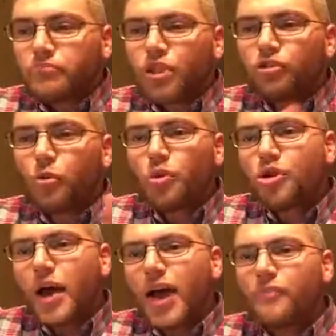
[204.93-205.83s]
So when
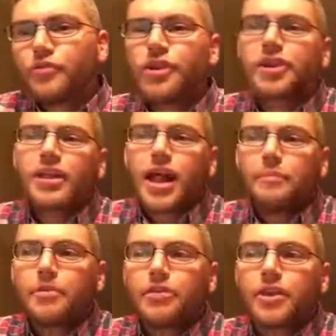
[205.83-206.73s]
you have
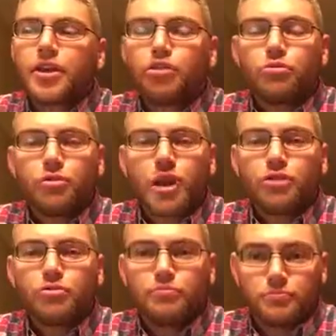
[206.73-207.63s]
radiculopathy
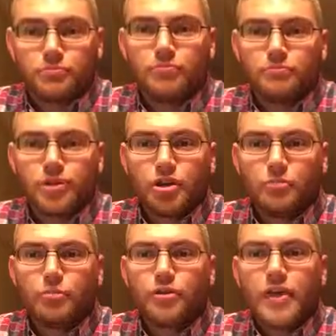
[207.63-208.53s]
and you
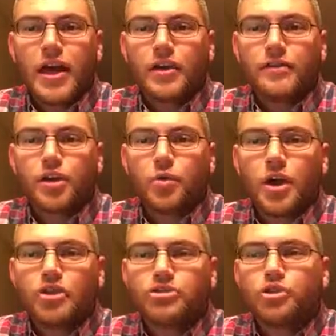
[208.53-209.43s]
put that in the
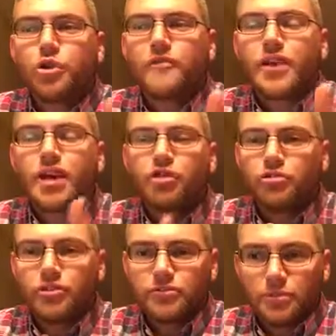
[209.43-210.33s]
equation, you have
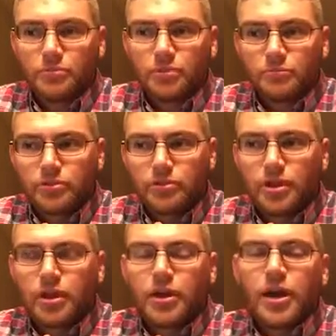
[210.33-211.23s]
increased symptoms,
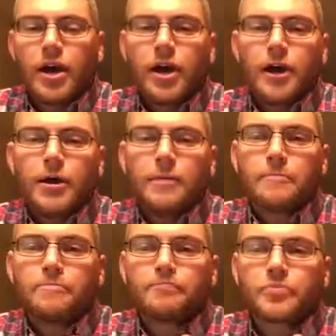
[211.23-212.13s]

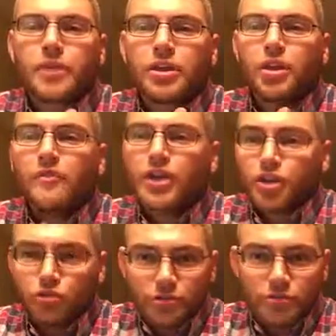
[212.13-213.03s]
you have
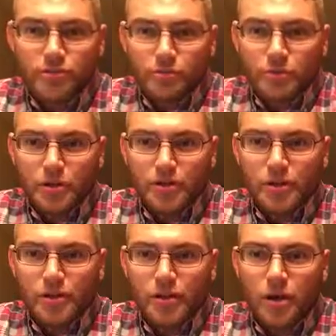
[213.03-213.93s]
increased
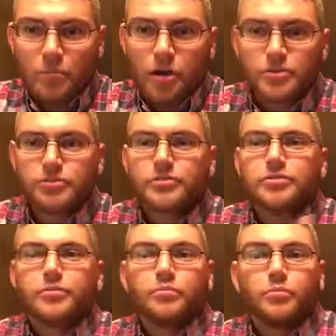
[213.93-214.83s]
disability amongst
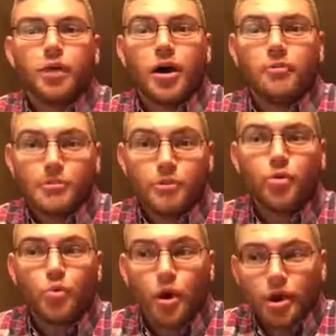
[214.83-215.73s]
people who
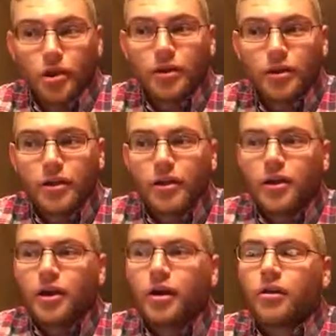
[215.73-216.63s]
work.
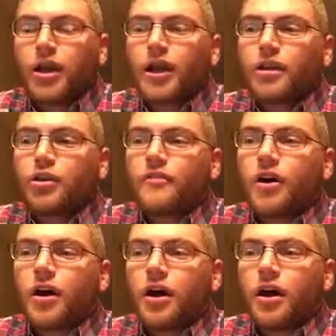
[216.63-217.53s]
Okay, you have
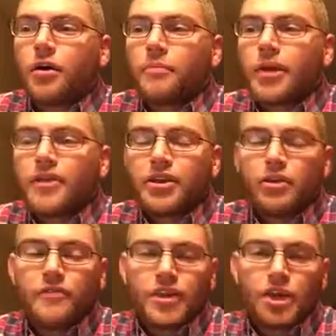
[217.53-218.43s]
and then you
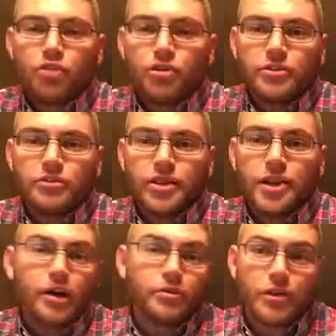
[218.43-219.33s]
have increased in
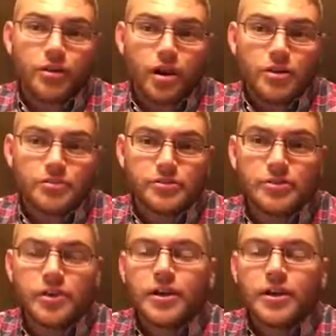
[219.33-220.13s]
healthcare costs.